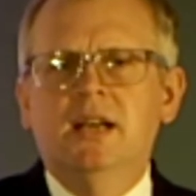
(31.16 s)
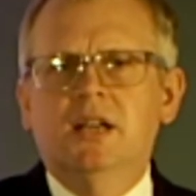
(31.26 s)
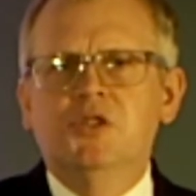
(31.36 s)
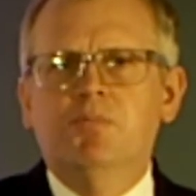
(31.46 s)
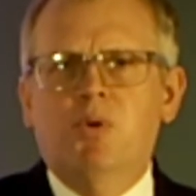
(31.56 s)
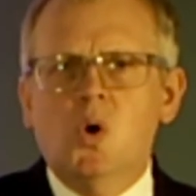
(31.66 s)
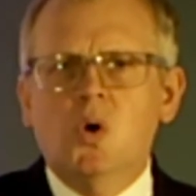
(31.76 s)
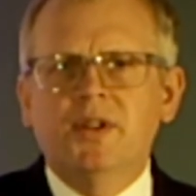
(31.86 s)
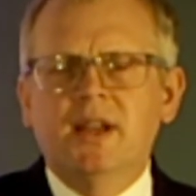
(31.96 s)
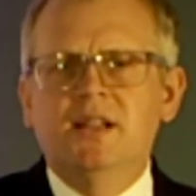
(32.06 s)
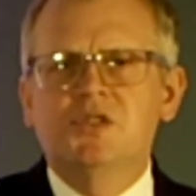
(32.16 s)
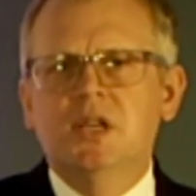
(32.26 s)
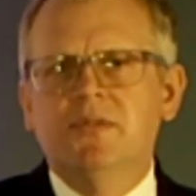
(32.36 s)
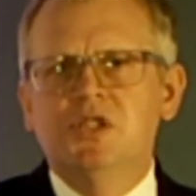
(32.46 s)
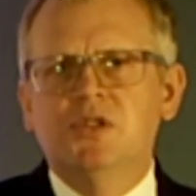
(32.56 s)
support and
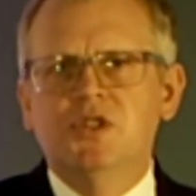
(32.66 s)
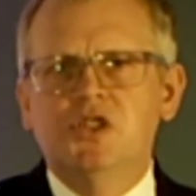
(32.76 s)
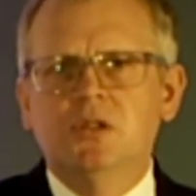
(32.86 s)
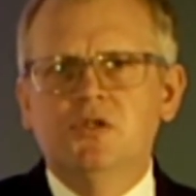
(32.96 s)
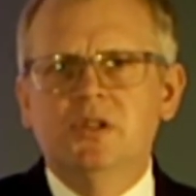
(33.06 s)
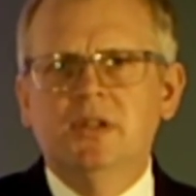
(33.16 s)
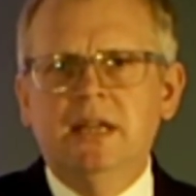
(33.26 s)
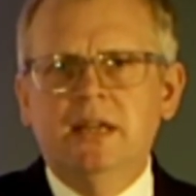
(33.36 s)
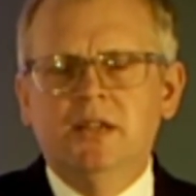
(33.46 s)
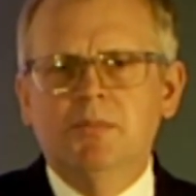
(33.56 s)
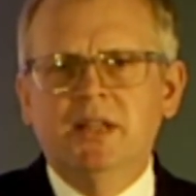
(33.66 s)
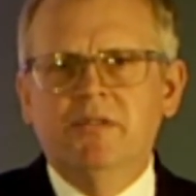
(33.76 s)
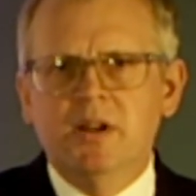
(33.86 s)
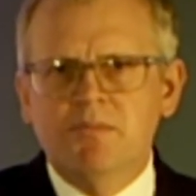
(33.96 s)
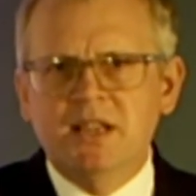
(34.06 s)
services for children to make the
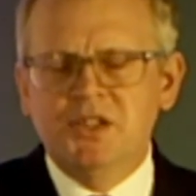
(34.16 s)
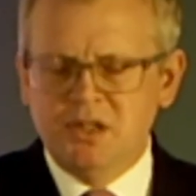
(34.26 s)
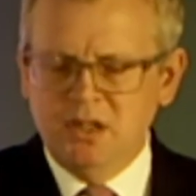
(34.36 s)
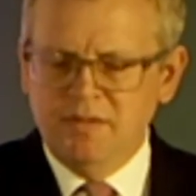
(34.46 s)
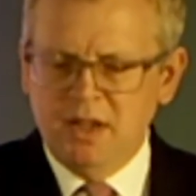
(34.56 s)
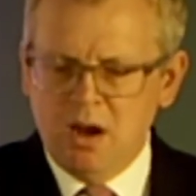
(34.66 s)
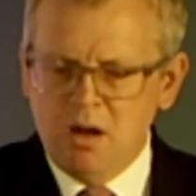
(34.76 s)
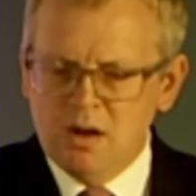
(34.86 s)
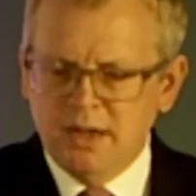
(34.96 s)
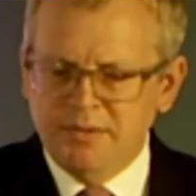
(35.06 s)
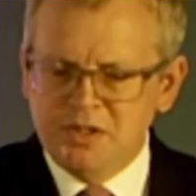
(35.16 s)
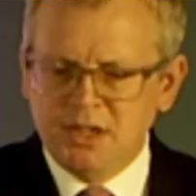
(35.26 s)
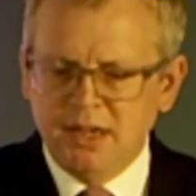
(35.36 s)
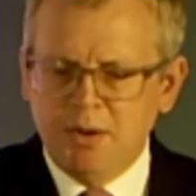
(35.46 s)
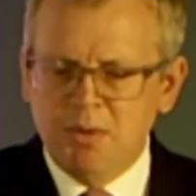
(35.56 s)
very best of their
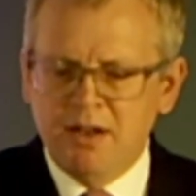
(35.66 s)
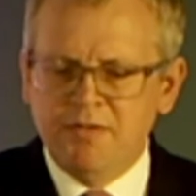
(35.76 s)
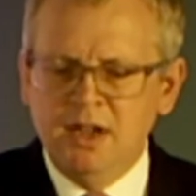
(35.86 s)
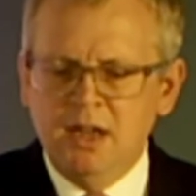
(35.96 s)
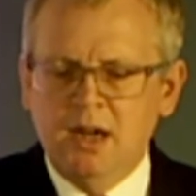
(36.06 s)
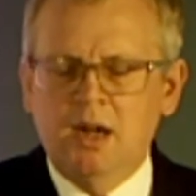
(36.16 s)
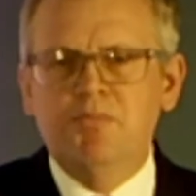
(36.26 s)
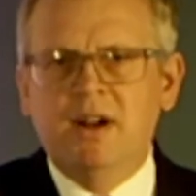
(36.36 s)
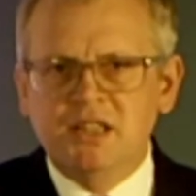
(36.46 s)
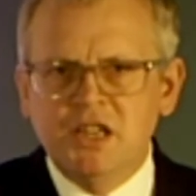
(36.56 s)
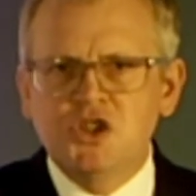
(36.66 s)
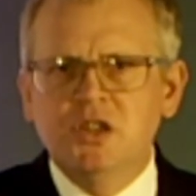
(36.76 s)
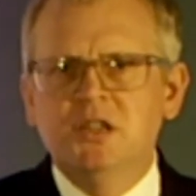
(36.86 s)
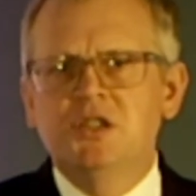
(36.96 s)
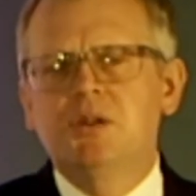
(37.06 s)
lives. And we have
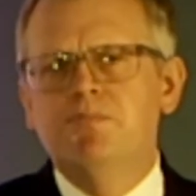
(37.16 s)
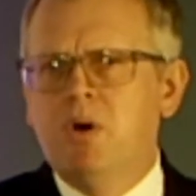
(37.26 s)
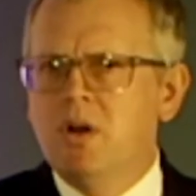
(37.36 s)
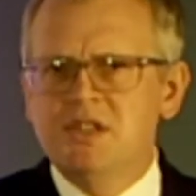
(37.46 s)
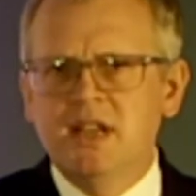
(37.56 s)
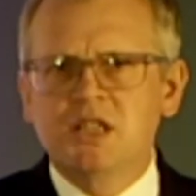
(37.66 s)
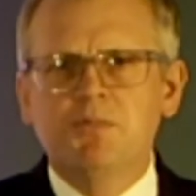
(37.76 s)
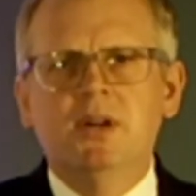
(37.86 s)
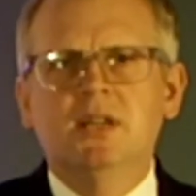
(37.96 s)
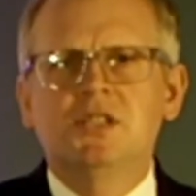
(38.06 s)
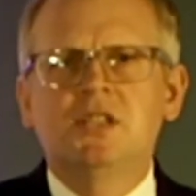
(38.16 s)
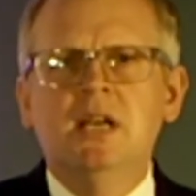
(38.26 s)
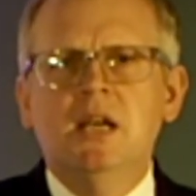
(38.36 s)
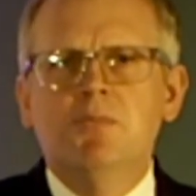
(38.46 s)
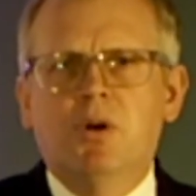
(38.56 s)
practitioners, policy experts,
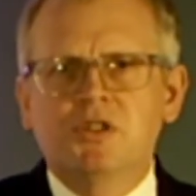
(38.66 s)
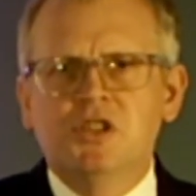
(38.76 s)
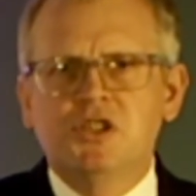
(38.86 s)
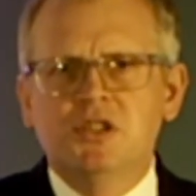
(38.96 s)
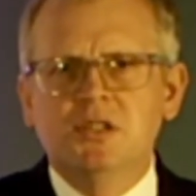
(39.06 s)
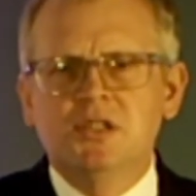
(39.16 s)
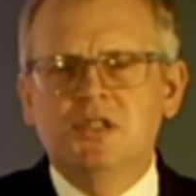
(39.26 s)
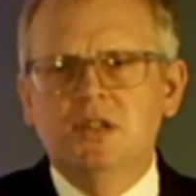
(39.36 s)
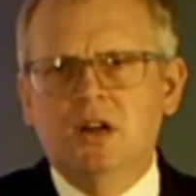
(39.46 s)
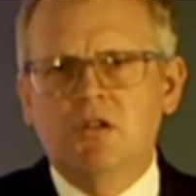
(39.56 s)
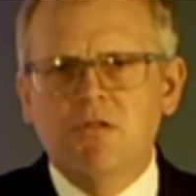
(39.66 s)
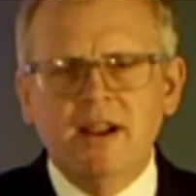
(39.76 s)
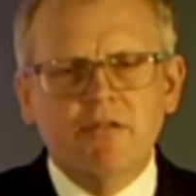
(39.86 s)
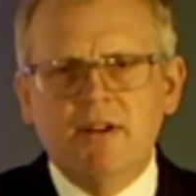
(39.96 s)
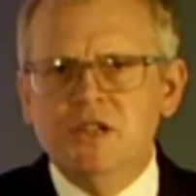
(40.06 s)
politicians, a
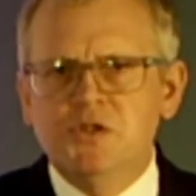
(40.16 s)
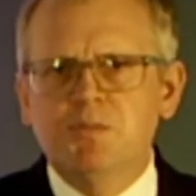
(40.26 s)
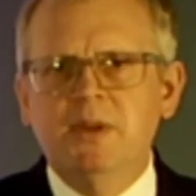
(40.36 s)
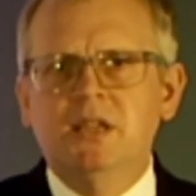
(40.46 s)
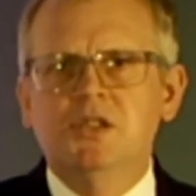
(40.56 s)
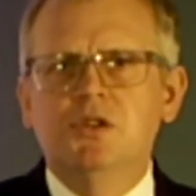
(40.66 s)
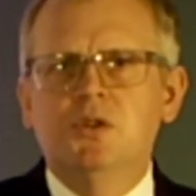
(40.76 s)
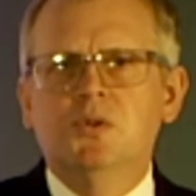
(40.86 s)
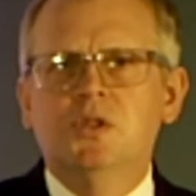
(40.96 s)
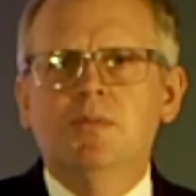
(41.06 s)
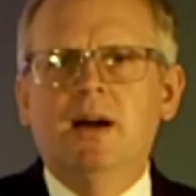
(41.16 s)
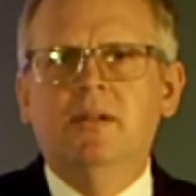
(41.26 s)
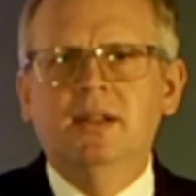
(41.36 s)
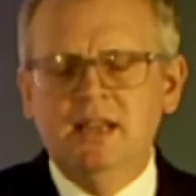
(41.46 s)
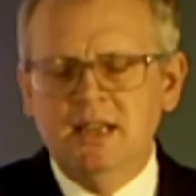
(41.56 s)
great range of speakers to talk to you
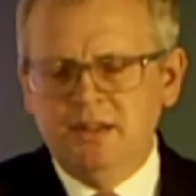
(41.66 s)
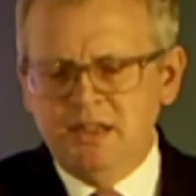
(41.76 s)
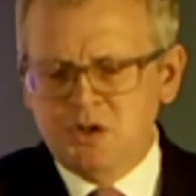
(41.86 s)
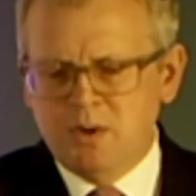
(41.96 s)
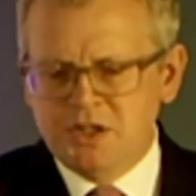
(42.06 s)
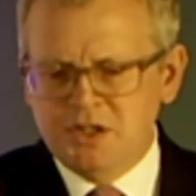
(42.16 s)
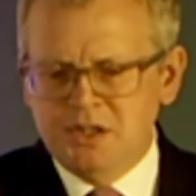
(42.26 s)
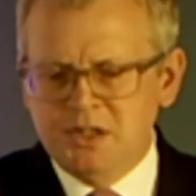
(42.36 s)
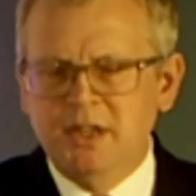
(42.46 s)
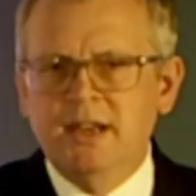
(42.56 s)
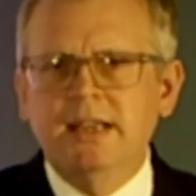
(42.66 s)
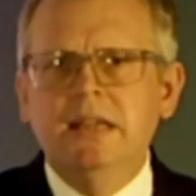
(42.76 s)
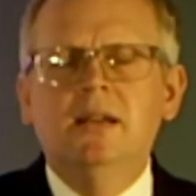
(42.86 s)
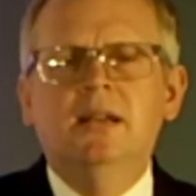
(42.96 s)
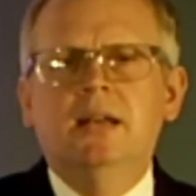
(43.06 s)
about these questions today.
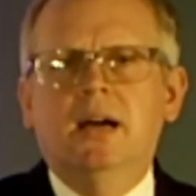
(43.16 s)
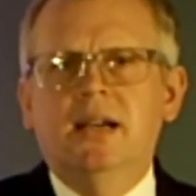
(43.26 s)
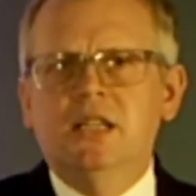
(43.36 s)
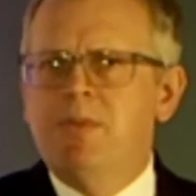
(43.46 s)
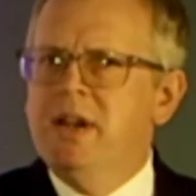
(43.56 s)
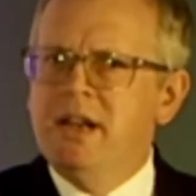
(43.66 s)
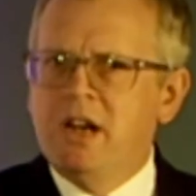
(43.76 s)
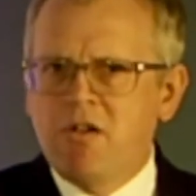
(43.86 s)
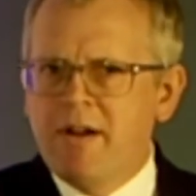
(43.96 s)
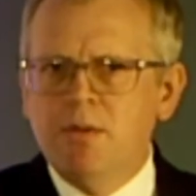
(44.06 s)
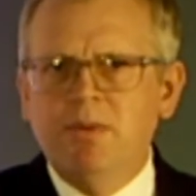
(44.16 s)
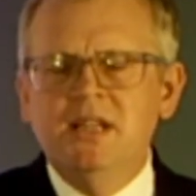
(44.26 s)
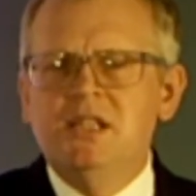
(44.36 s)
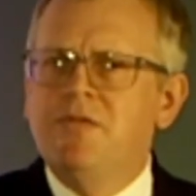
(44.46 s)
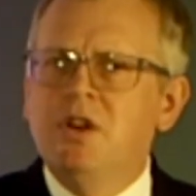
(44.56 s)
It's been an incredibly
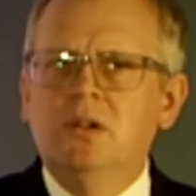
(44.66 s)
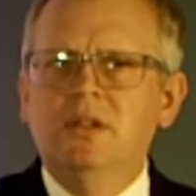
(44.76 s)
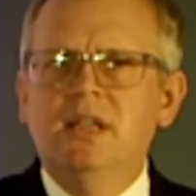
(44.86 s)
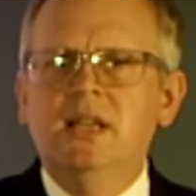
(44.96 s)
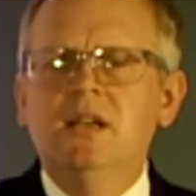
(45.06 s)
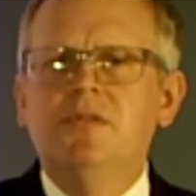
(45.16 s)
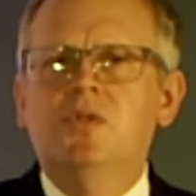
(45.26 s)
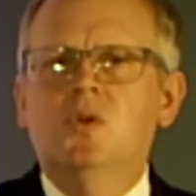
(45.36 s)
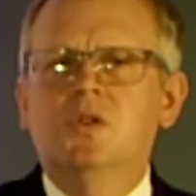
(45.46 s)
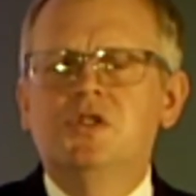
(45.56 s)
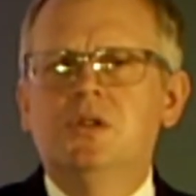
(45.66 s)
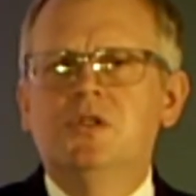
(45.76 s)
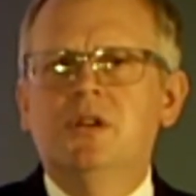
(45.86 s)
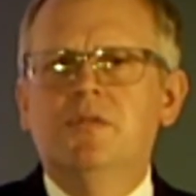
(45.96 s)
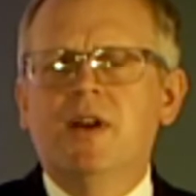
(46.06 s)
difficult year for
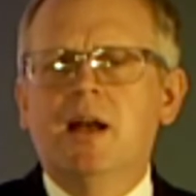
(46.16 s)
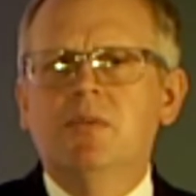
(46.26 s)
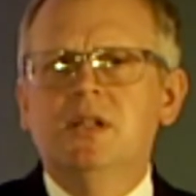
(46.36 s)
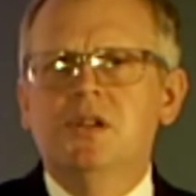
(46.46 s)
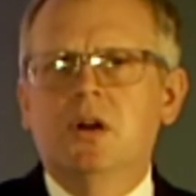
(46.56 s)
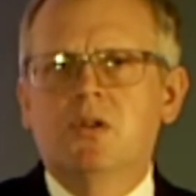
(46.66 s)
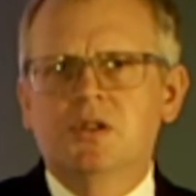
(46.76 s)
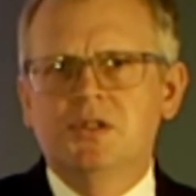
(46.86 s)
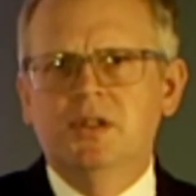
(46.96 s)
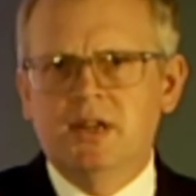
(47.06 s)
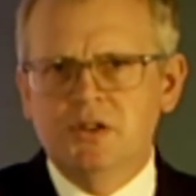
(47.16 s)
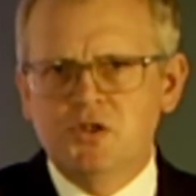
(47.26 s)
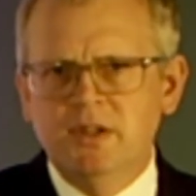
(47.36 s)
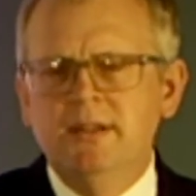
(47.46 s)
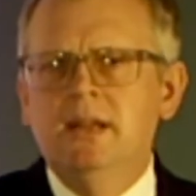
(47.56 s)
children and families across the
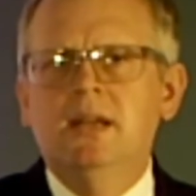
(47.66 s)
country.